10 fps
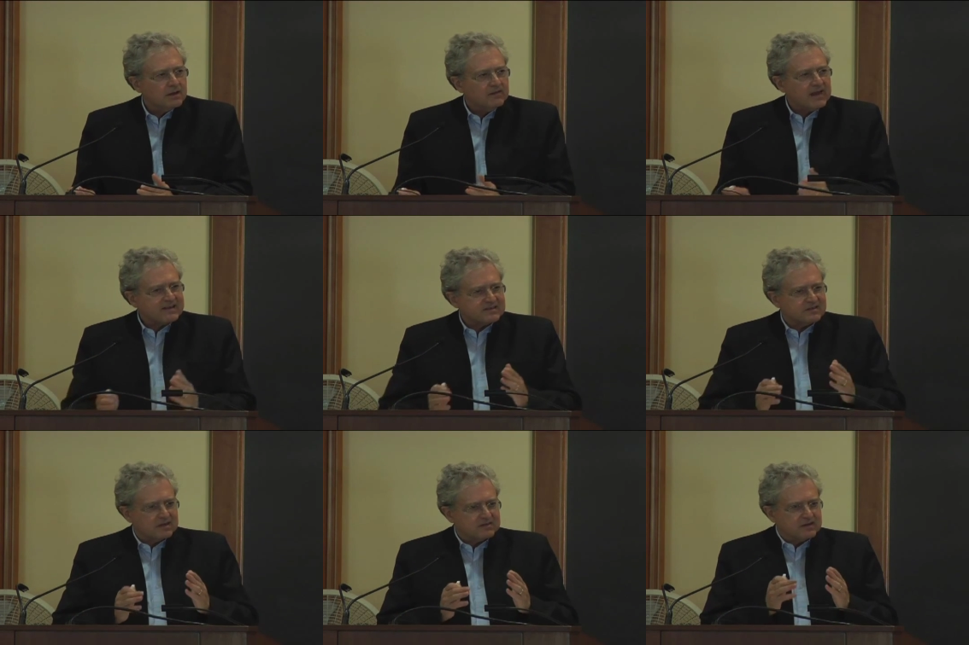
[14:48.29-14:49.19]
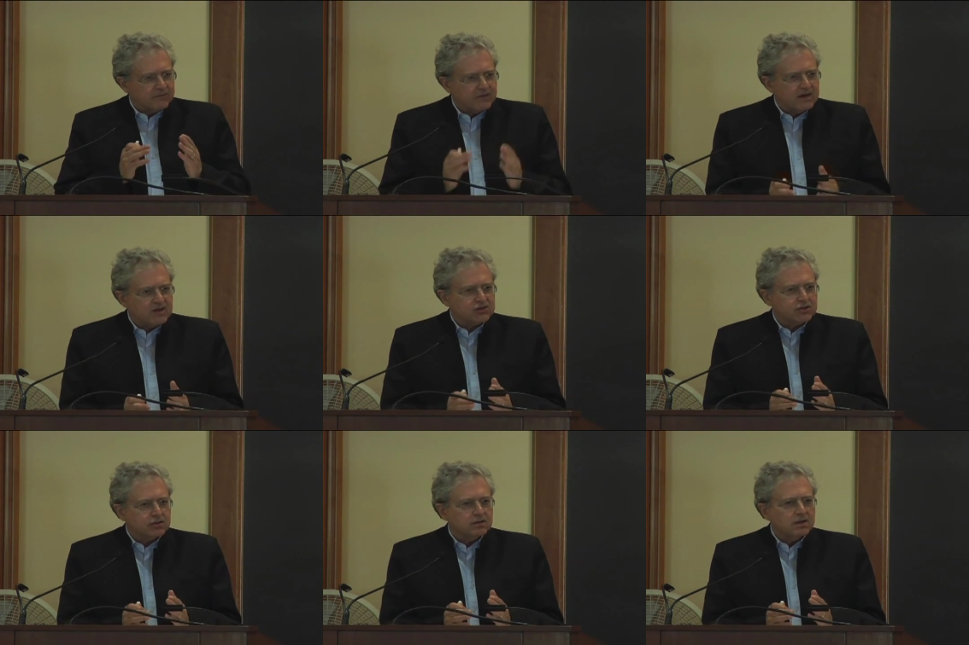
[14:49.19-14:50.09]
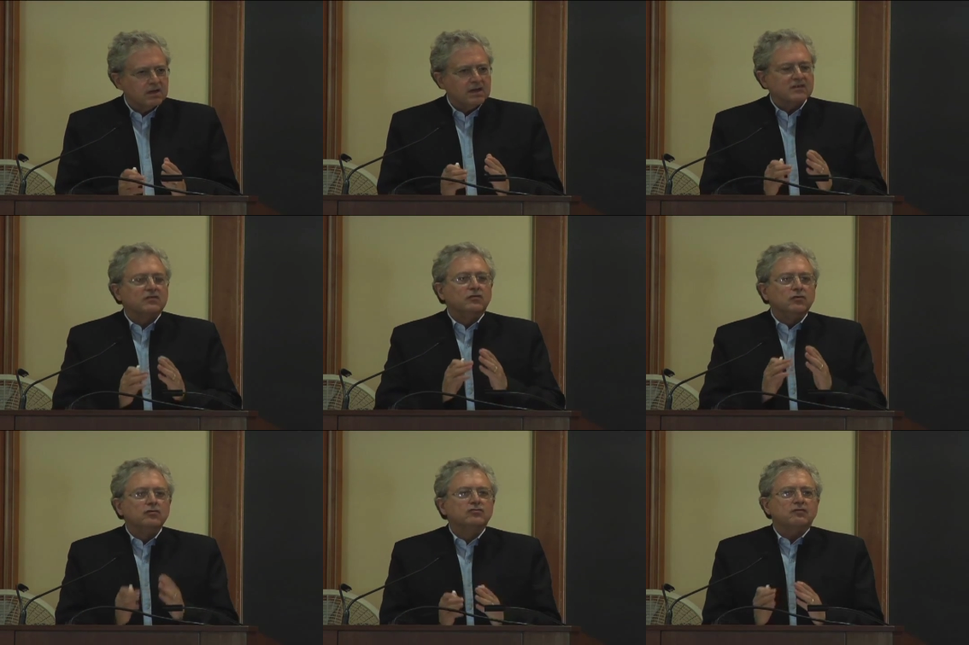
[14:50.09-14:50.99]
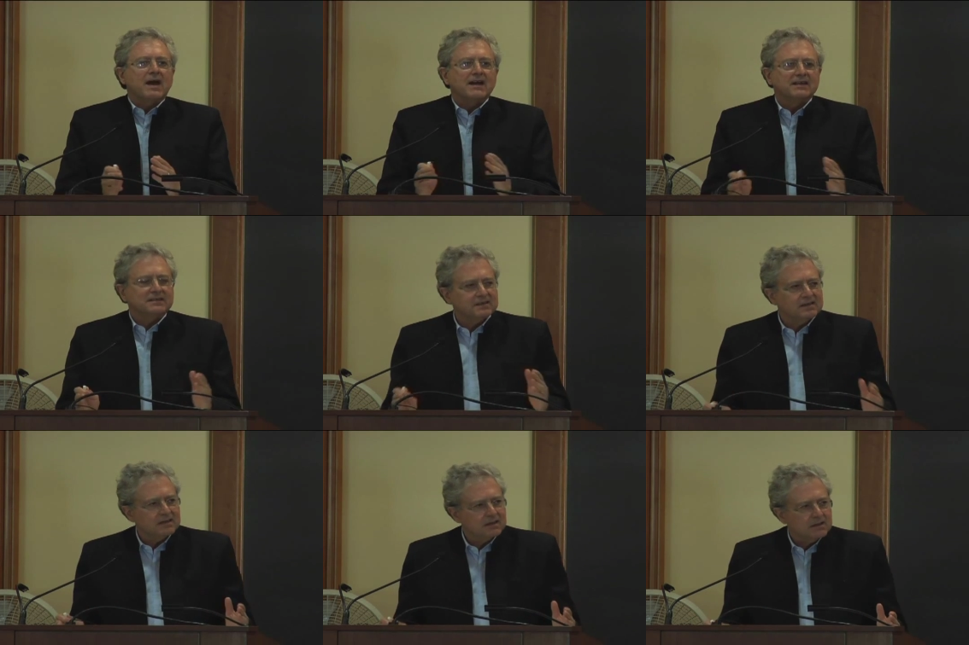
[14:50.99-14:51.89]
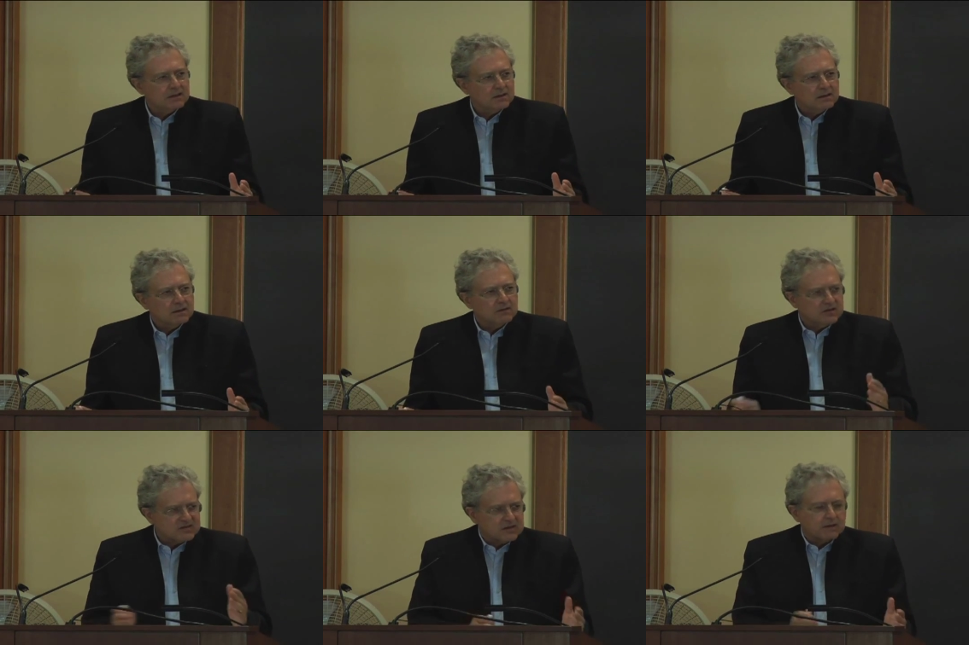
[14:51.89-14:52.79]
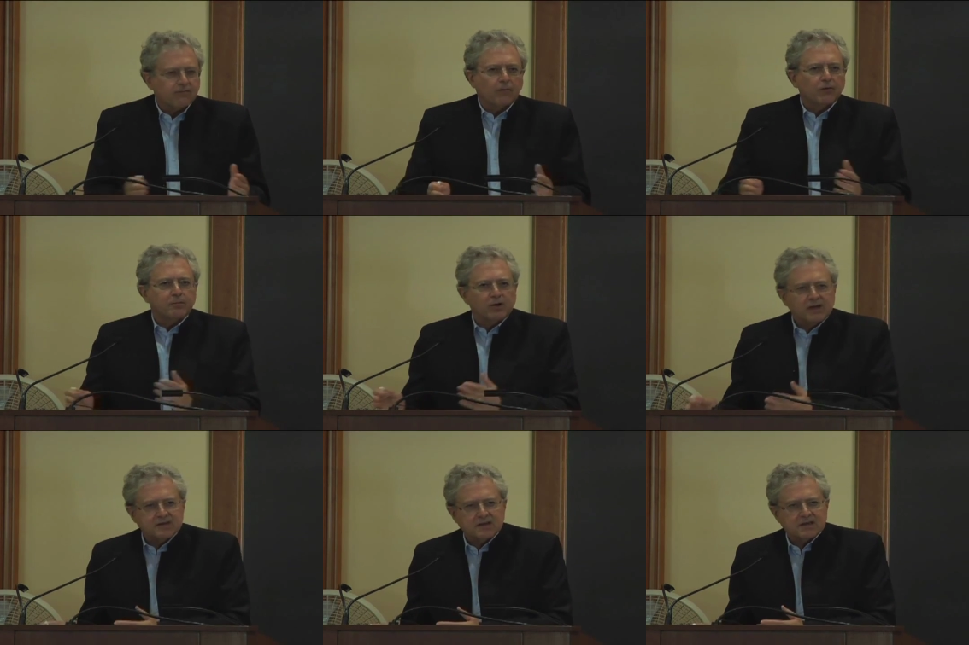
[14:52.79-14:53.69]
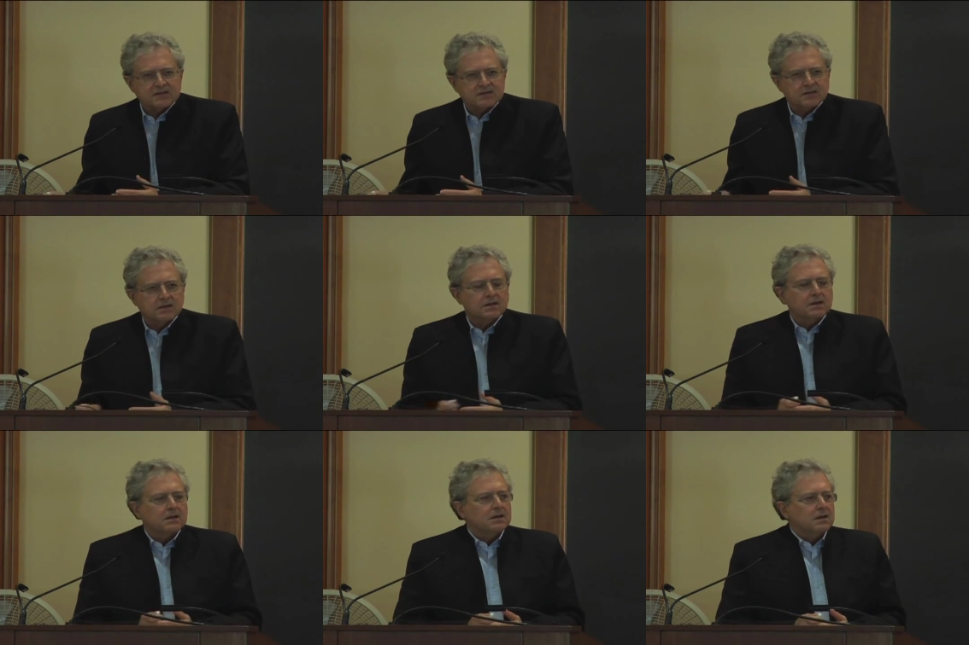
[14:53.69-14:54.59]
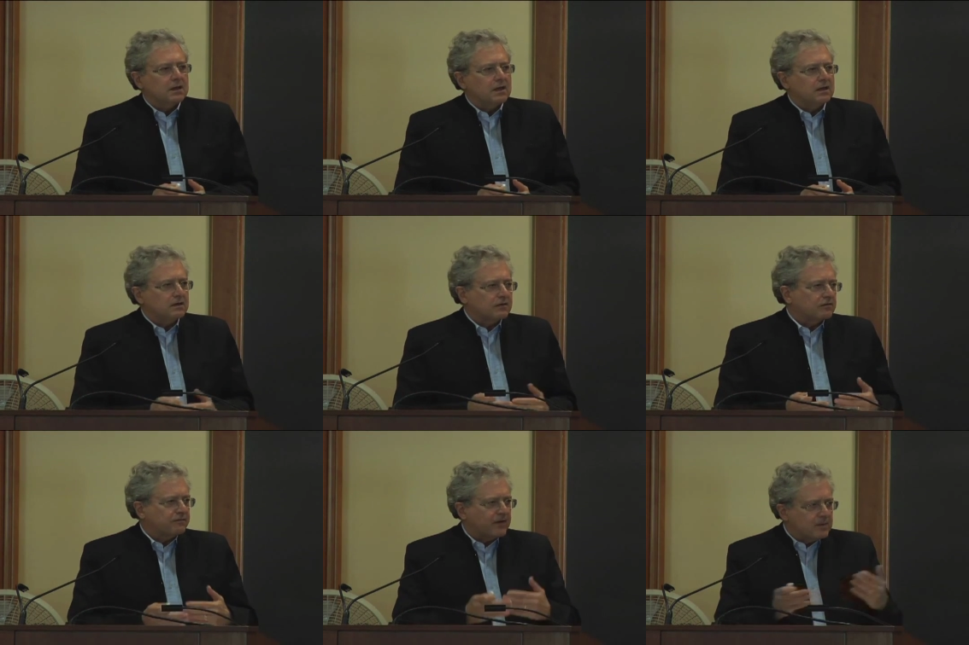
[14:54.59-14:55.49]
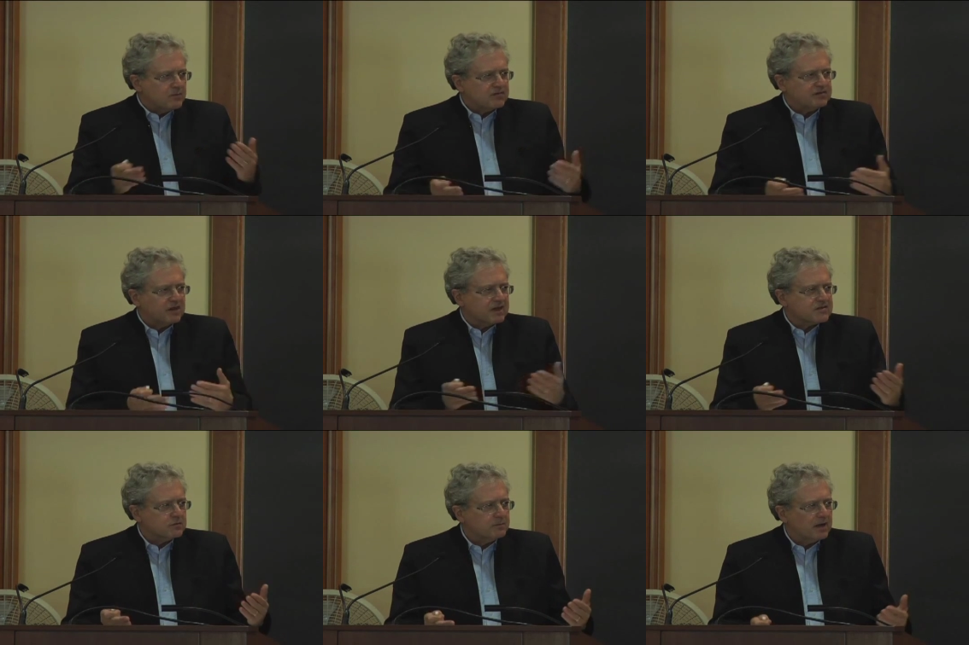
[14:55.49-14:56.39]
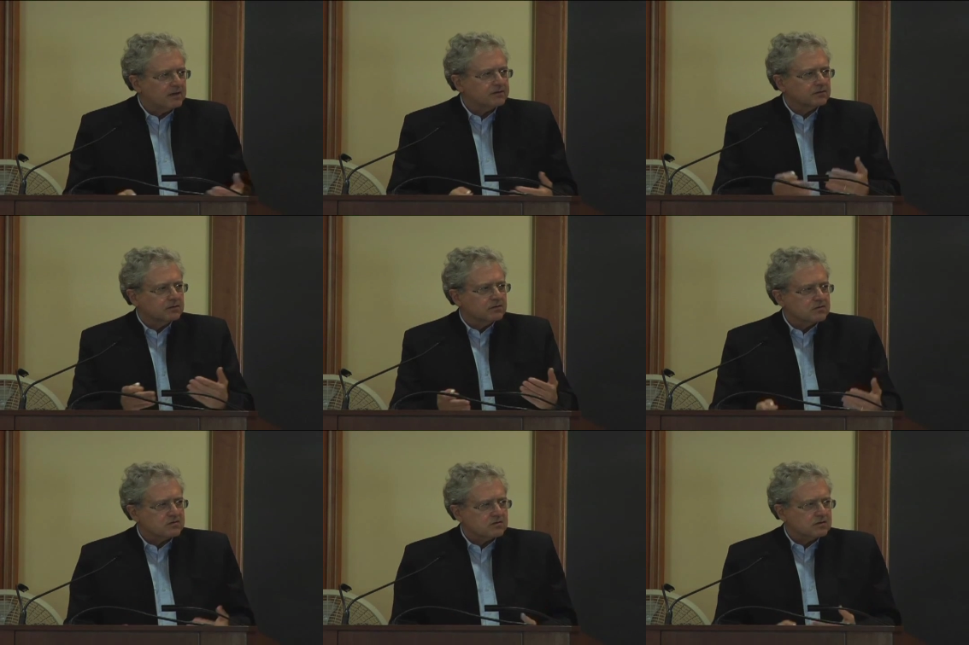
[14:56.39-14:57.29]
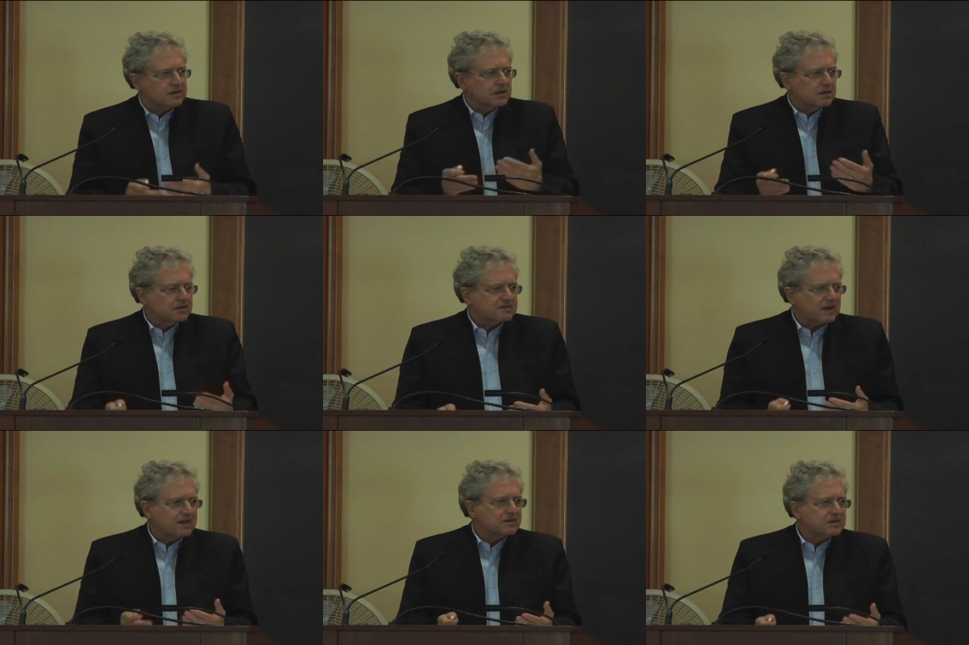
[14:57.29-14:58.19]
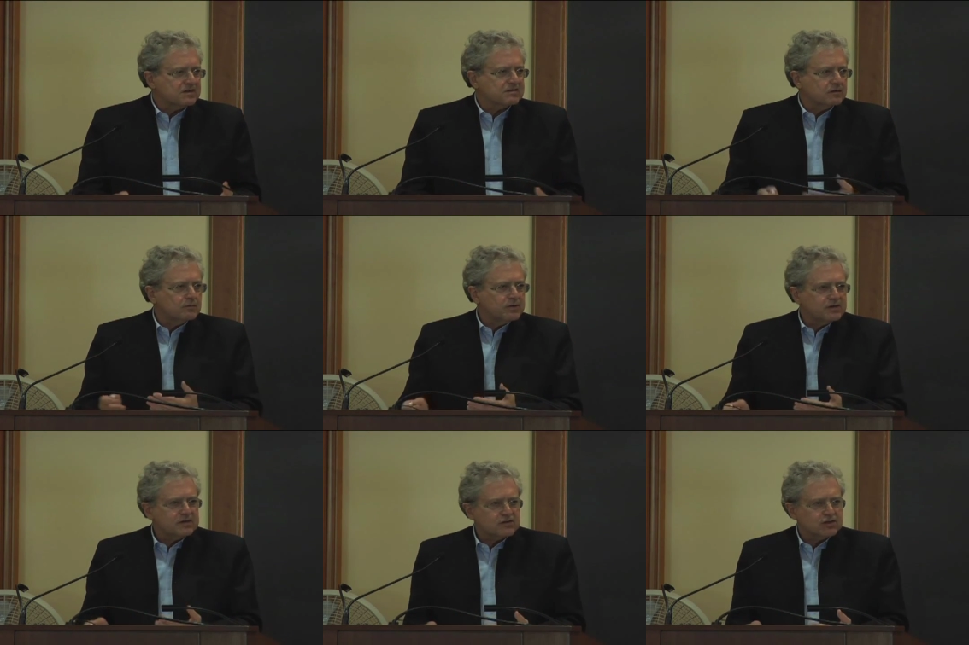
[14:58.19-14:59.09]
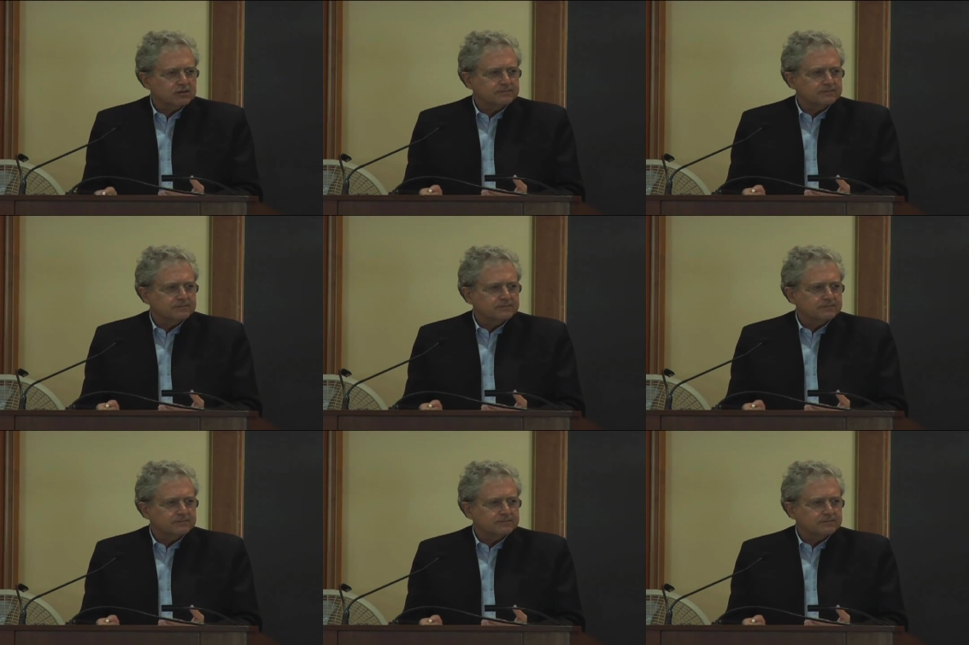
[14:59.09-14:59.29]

That's its definition, its neutrality, distinct from the politics, in his famous text about the scientist and the politician.